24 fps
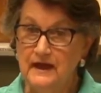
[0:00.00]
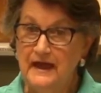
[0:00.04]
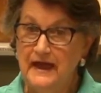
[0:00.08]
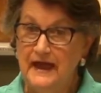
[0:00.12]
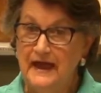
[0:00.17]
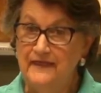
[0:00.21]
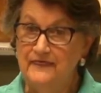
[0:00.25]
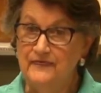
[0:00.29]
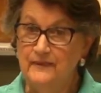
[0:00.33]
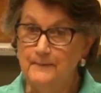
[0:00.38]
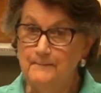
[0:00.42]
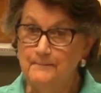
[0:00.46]

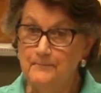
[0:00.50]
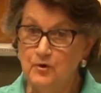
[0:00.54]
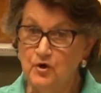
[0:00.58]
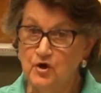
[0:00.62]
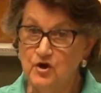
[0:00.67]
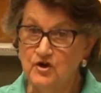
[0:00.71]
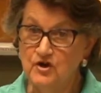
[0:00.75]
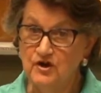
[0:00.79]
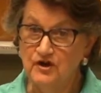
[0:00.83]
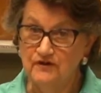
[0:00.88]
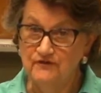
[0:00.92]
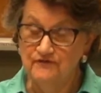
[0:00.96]
and the
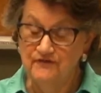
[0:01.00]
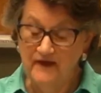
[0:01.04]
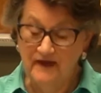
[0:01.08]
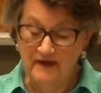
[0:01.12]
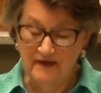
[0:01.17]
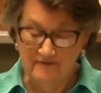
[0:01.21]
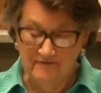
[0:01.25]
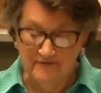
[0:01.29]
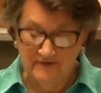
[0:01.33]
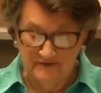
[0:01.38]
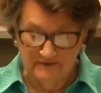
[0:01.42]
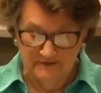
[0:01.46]
Book of
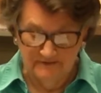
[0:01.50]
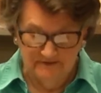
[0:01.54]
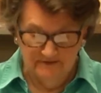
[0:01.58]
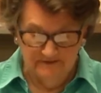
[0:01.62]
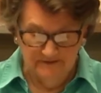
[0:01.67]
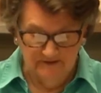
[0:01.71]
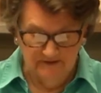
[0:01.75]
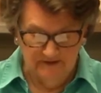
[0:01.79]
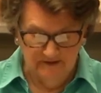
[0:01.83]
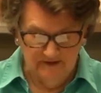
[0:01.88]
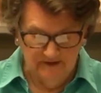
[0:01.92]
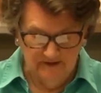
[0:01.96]
Heaven.
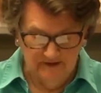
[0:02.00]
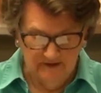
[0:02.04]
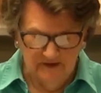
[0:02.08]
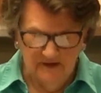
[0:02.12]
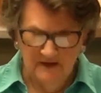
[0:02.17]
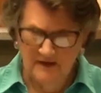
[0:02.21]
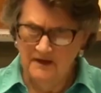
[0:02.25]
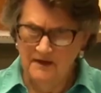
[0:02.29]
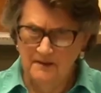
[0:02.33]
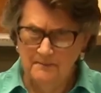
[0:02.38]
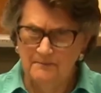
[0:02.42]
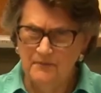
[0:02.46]

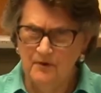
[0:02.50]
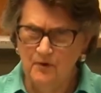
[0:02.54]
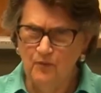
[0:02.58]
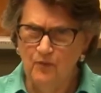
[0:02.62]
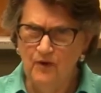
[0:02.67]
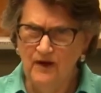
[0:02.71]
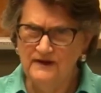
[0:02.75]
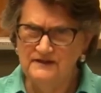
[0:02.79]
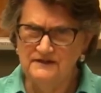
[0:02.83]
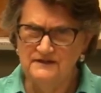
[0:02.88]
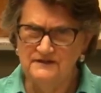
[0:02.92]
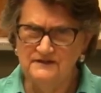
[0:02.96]
But
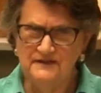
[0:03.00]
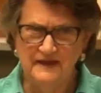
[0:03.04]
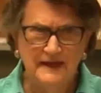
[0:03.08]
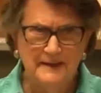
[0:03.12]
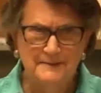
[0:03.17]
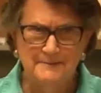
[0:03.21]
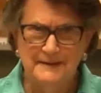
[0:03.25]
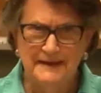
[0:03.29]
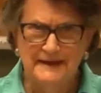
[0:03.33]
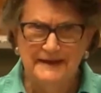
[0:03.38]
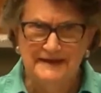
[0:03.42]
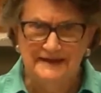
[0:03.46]
what did they
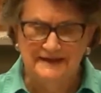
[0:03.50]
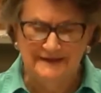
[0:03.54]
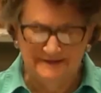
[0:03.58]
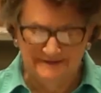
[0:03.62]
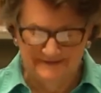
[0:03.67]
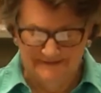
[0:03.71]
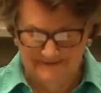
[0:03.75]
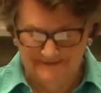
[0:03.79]
mean?